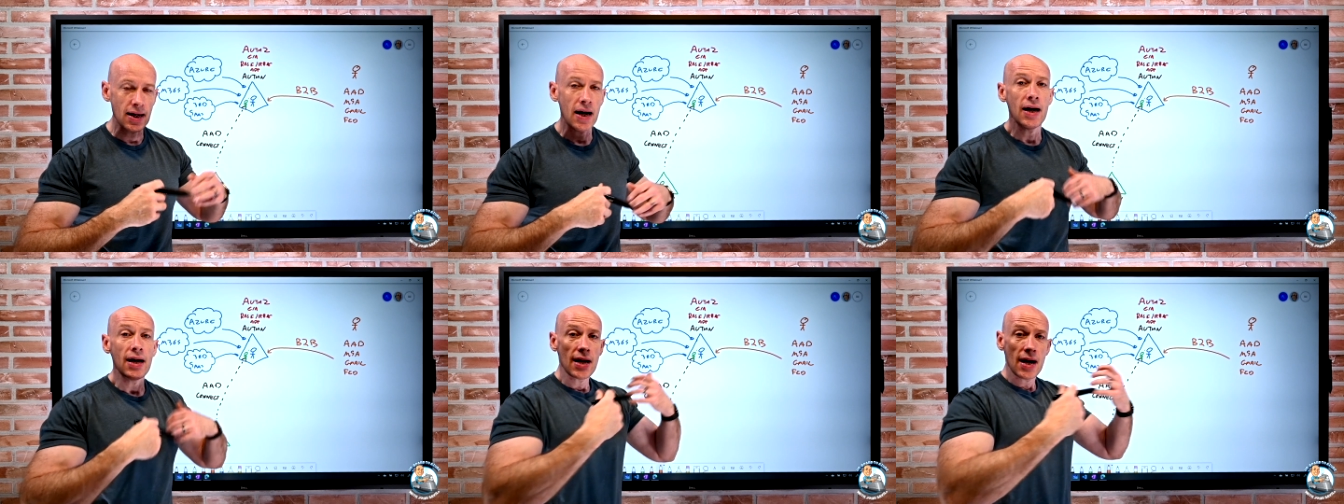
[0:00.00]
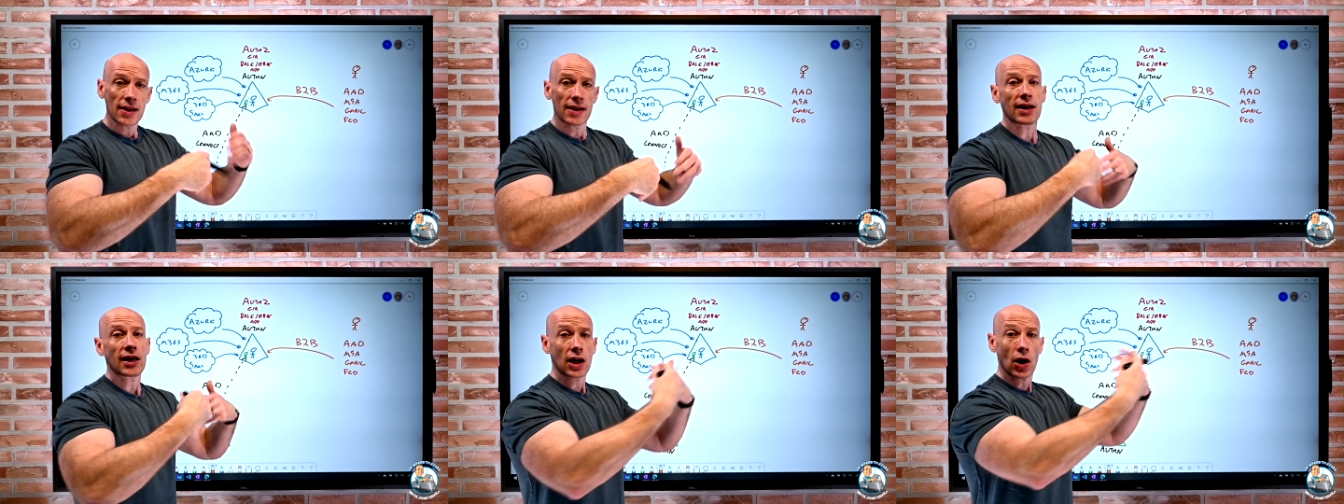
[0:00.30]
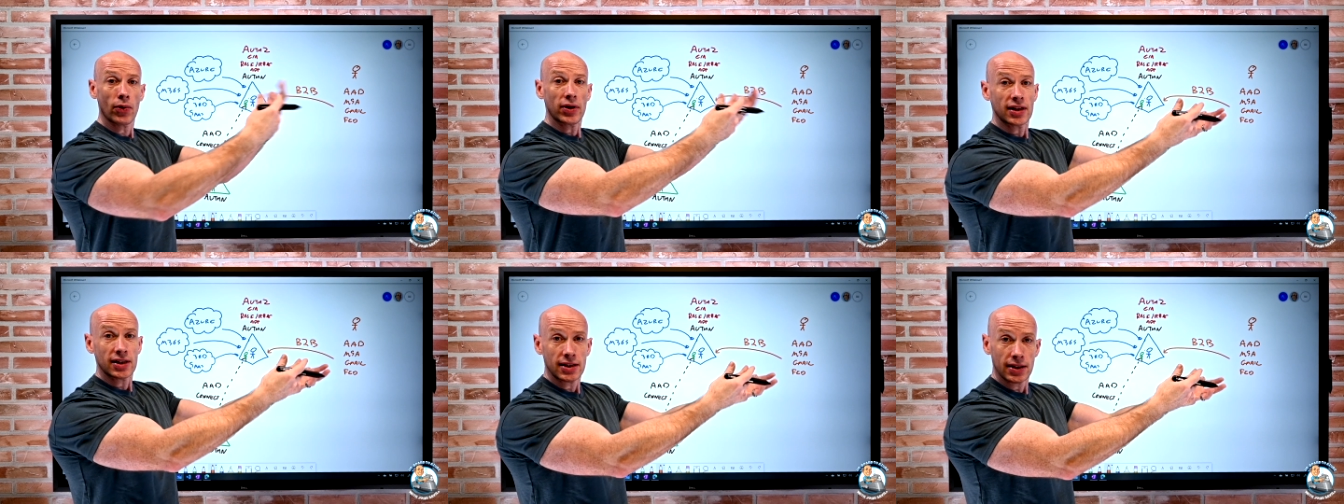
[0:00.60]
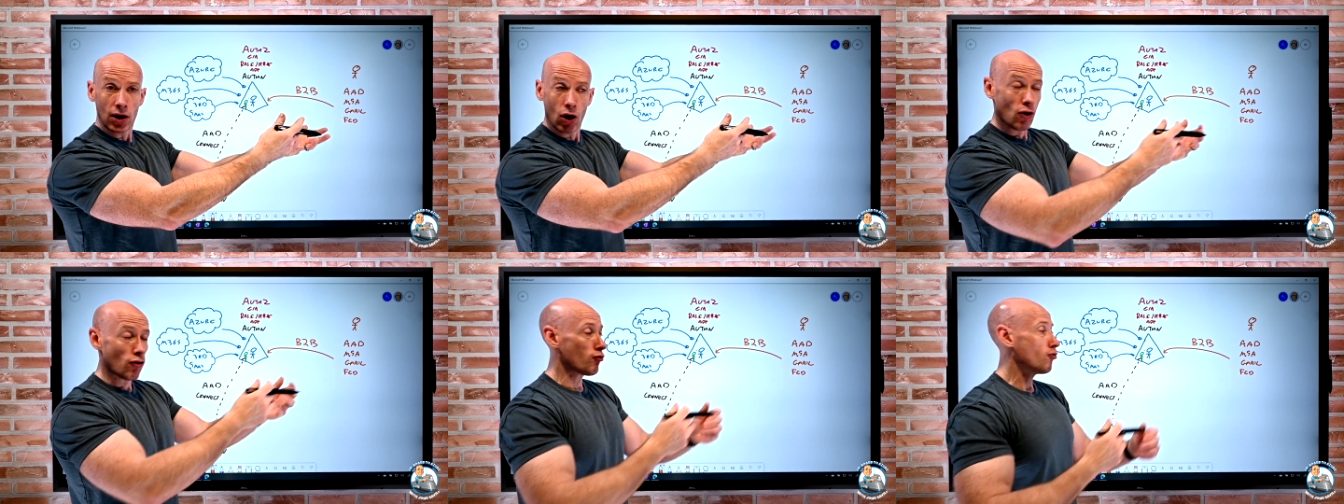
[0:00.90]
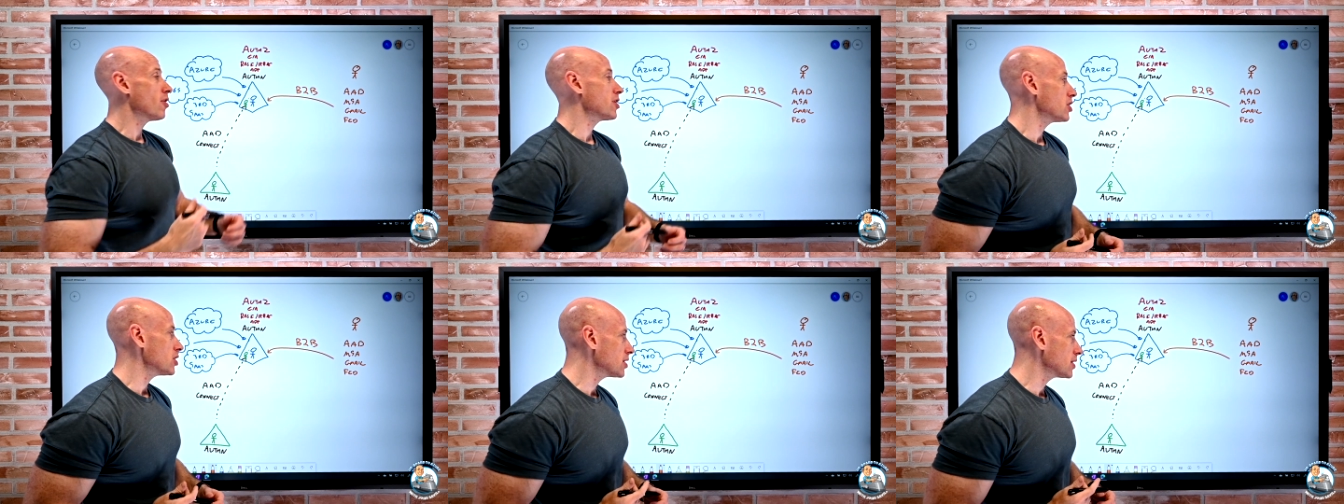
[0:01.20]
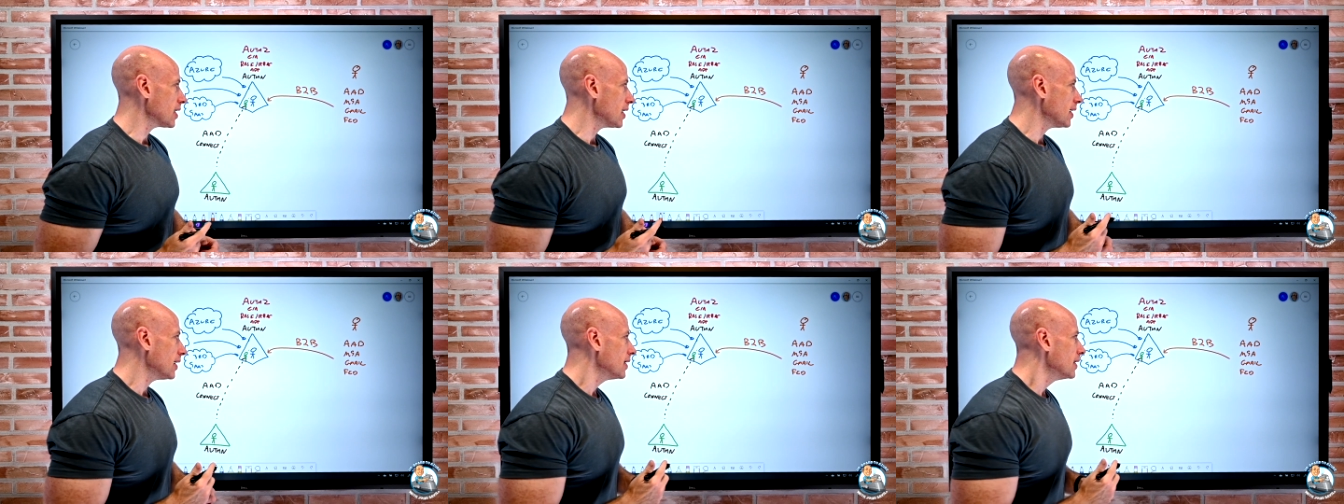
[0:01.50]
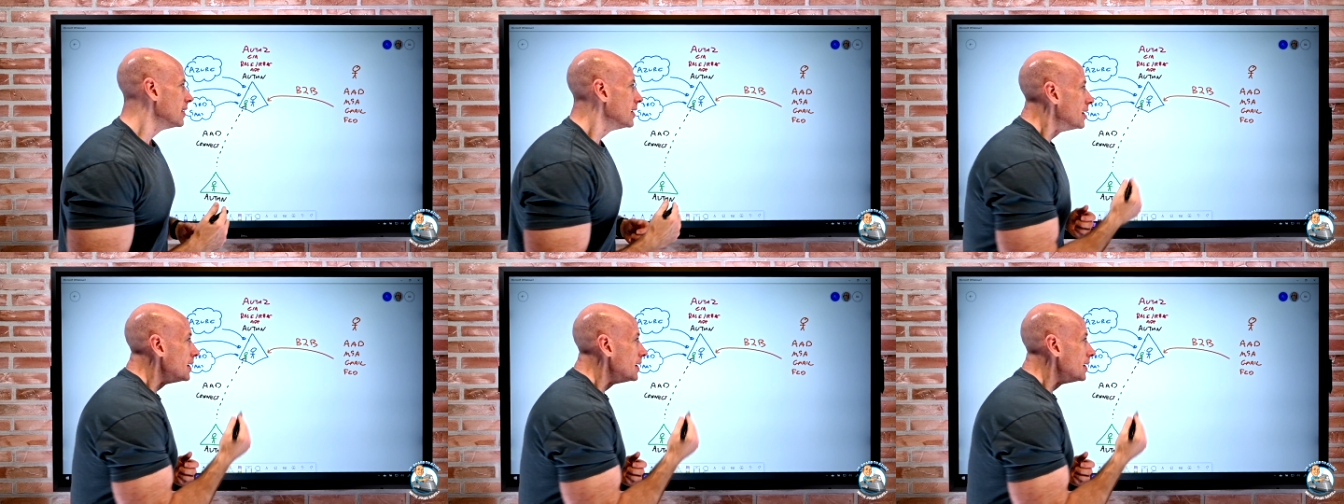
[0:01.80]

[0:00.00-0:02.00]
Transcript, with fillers: and they can go and self-register.